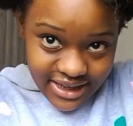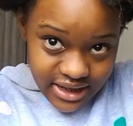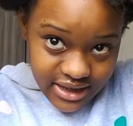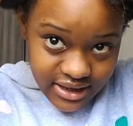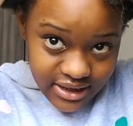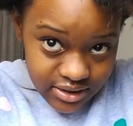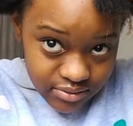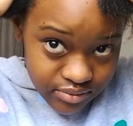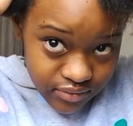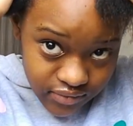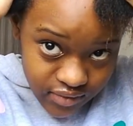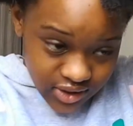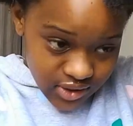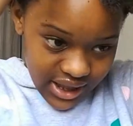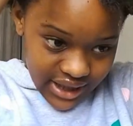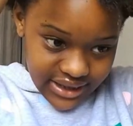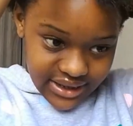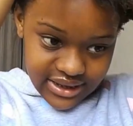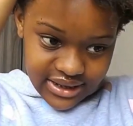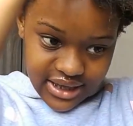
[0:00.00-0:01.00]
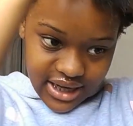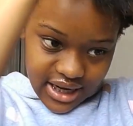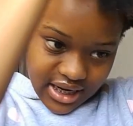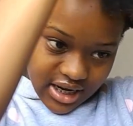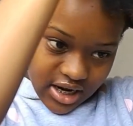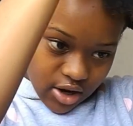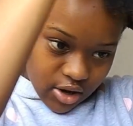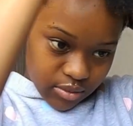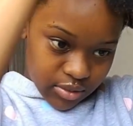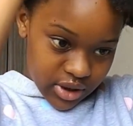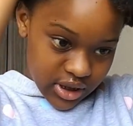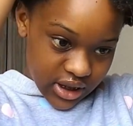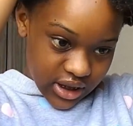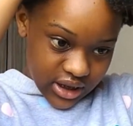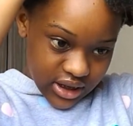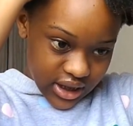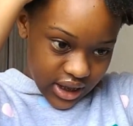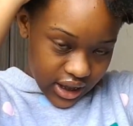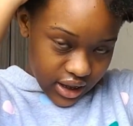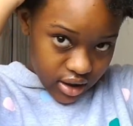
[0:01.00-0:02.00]
hey. That's done. Now I'm going
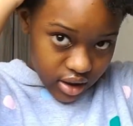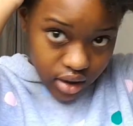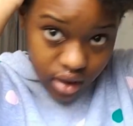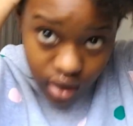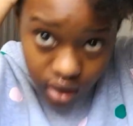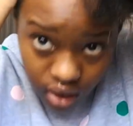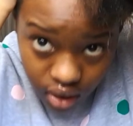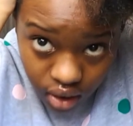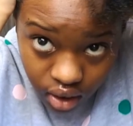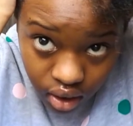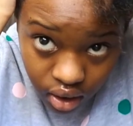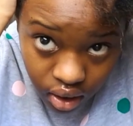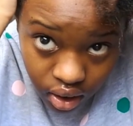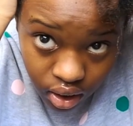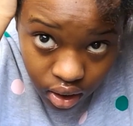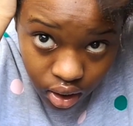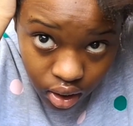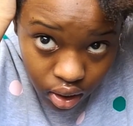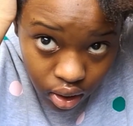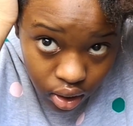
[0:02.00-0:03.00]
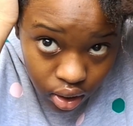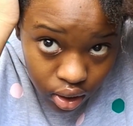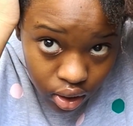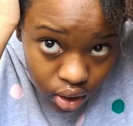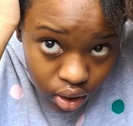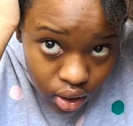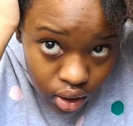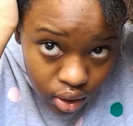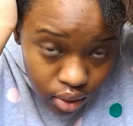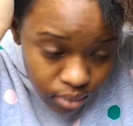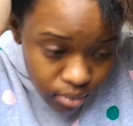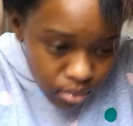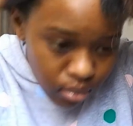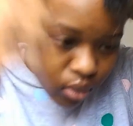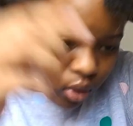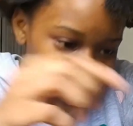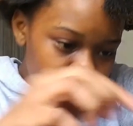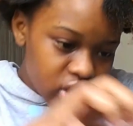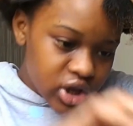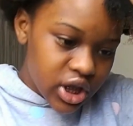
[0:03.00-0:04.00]
to take
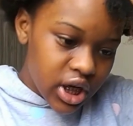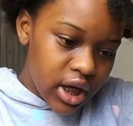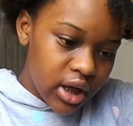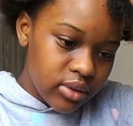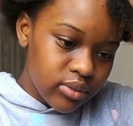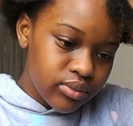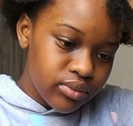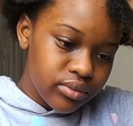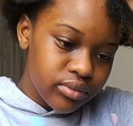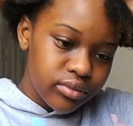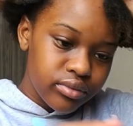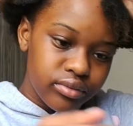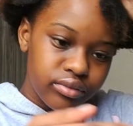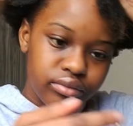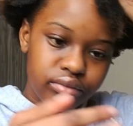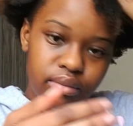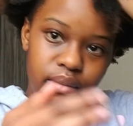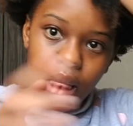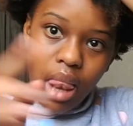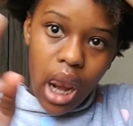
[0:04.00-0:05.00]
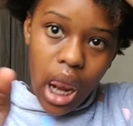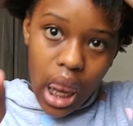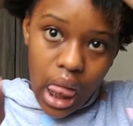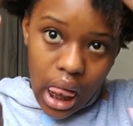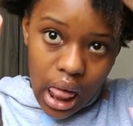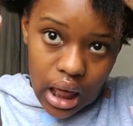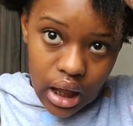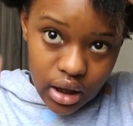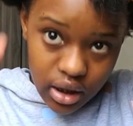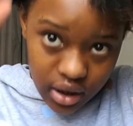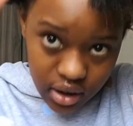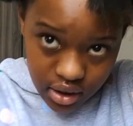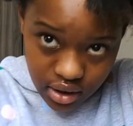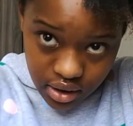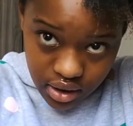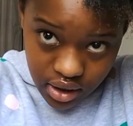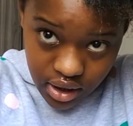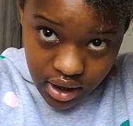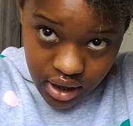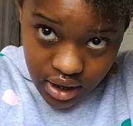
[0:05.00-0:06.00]
more gel. Blah, blah, blah.
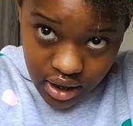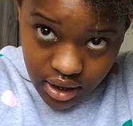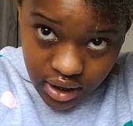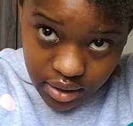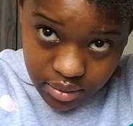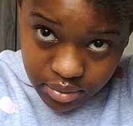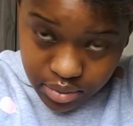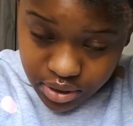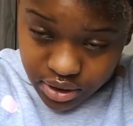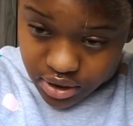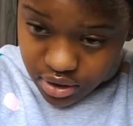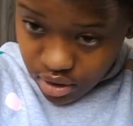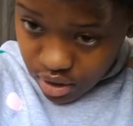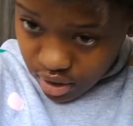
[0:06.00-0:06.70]
Put it